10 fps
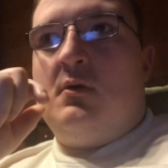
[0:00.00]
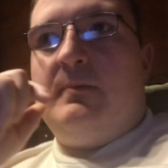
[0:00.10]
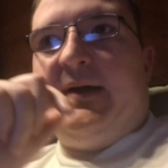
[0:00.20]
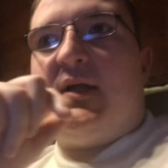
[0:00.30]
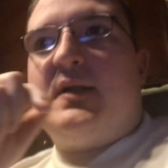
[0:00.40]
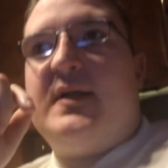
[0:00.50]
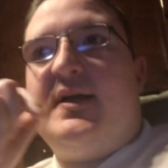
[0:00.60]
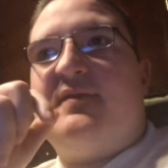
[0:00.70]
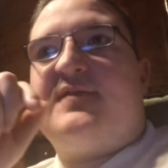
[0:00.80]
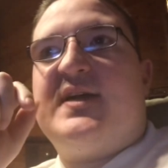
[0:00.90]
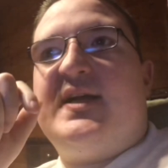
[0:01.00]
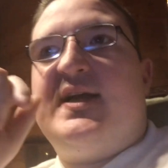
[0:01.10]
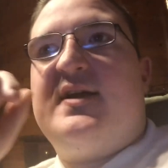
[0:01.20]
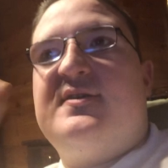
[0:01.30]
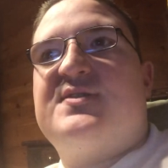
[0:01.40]
Well, if they
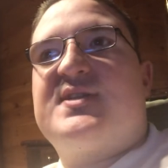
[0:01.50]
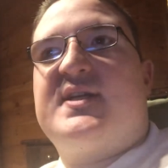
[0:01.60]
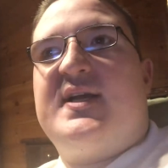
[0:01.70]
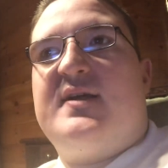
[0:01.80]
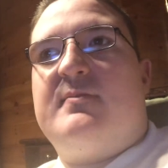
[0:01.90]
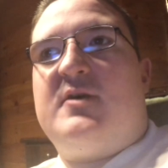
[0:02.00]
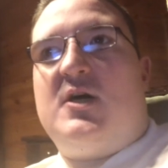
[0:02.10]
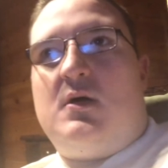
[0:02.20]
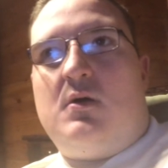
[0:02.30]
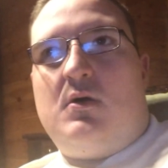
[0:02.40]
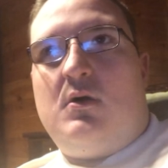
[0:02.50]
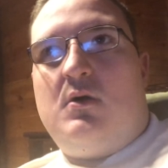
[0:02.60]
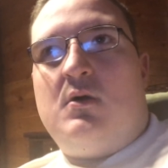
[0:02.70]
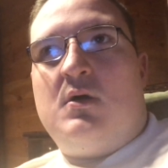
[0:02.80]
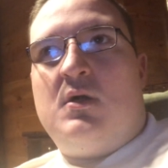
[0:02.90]
use DMR,
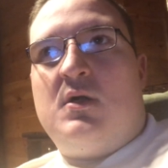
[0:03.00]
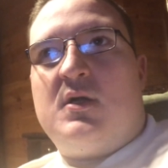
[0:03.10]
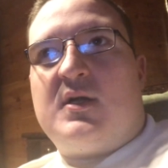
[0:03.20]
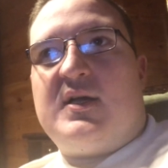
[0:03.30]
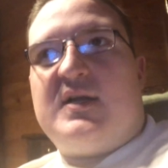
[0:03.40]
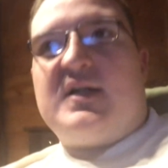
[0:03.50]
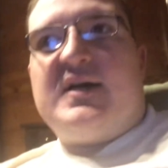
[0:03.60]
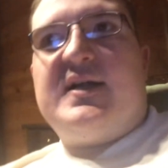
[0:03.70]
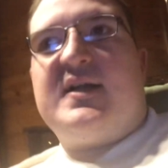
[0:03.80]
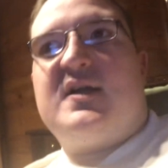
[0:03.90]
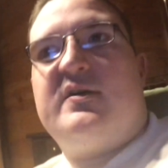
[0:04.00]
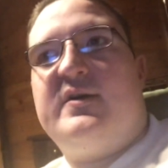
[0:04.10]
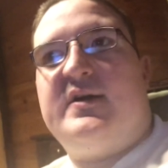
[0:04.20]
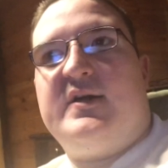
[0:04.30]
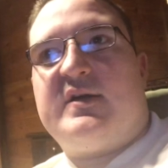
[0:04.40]
kind of like
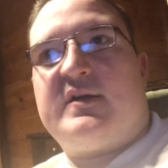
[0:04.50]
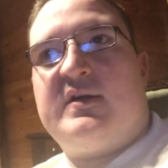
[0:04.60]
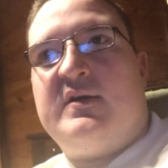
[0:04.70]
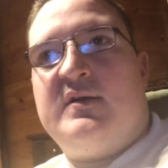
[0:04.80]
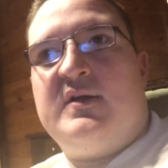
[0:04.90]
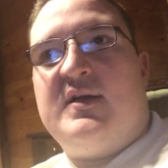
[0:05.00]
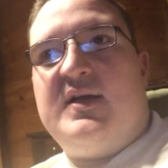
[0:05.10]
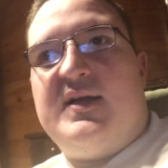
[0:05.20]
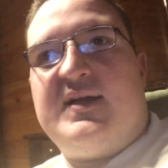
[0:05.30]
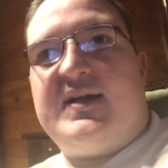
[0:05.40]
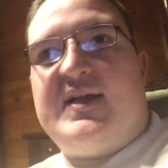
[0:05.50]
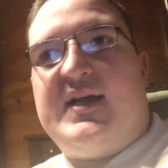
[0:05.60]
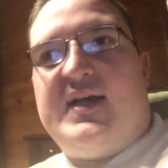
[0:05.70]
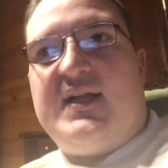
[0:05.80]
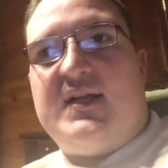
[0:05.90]
Cook and
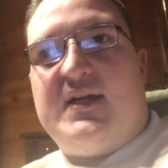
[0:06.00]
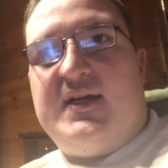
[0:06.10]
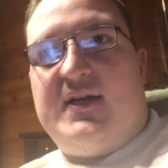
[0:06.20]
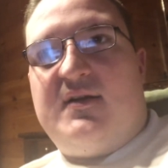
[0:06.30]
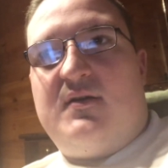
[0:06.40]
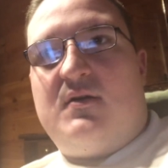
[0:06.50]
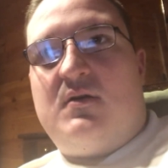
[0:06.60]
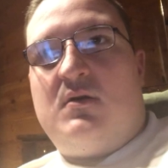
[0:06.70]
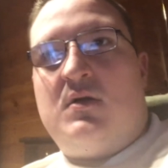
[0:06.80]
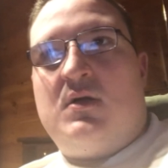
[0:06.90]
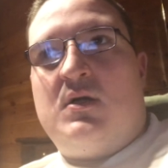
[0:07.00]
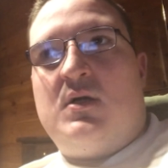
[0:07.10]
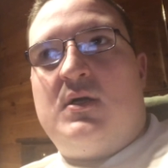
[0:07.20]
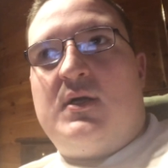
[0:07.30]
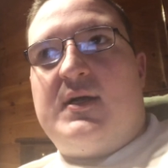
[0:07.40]
Catalan,
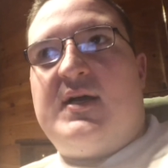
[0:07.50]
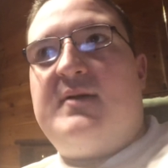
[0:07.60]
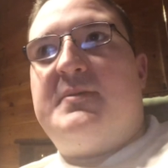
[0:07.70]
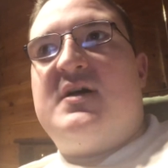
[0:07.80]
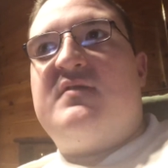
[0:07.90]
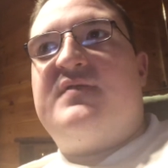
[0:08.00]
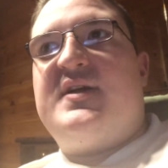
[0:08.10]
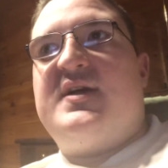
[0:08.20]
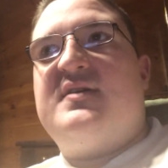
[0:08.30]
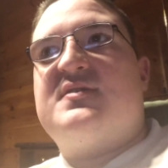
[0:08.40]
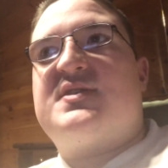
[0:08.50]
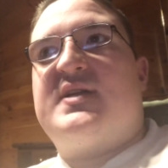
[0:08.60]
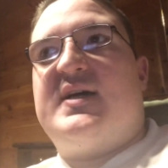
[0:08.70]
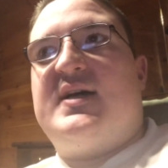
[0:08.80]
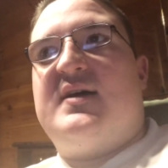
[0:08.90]
they both use
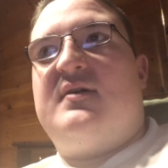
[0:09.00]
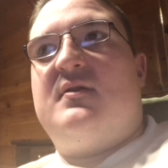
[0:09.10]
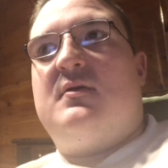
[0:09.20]
that.